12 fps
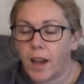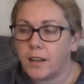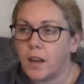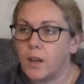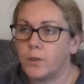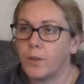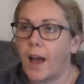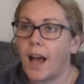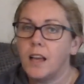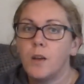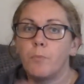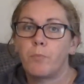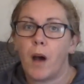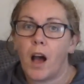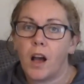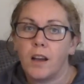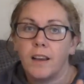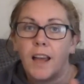I know that,
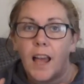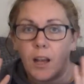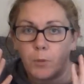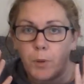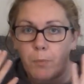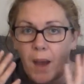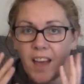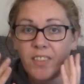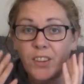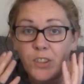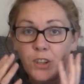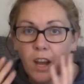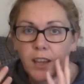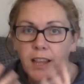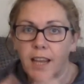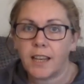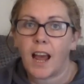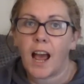but it'll be better than
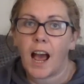nothing,